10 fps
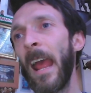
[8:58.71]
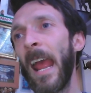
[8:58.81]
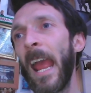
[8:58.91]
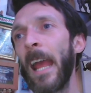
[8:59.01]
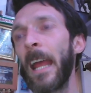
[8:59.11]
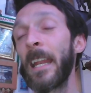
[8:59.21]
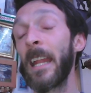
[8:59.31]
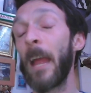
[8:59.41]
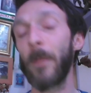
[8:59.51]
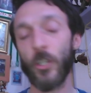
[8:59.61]
And then
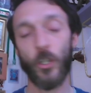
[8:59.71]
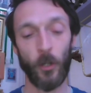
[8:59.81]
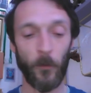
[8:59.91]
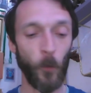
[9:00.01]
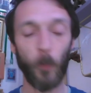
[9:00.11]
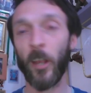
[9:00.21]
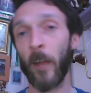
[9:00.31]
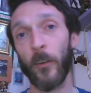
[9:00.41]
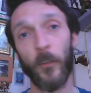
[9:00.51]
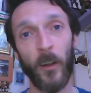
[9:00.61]
that makes sure you've always
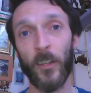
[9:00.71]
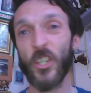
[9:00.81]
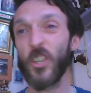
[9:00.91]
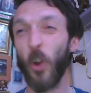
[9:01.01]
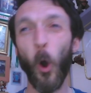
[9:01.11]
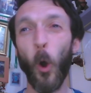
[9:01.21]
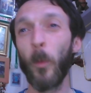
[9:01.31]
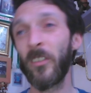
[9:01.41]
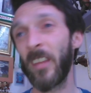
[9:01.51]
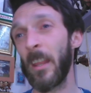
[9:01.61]
covered for a region. You
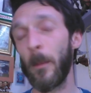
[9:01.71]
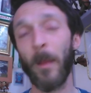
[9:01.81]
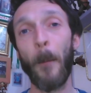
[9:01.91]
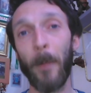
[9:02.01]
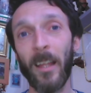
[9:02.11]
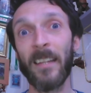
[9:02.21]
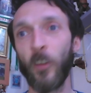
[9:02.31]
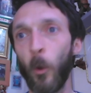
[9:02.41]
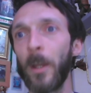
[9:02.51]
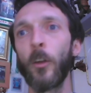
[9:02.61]
always get the ability to
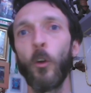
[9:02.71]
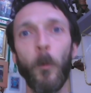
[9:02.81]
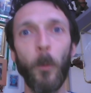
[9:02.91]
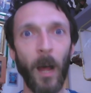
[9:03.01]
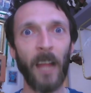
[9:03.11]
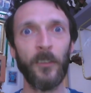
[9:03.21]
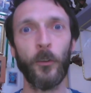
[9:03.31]
go into global and under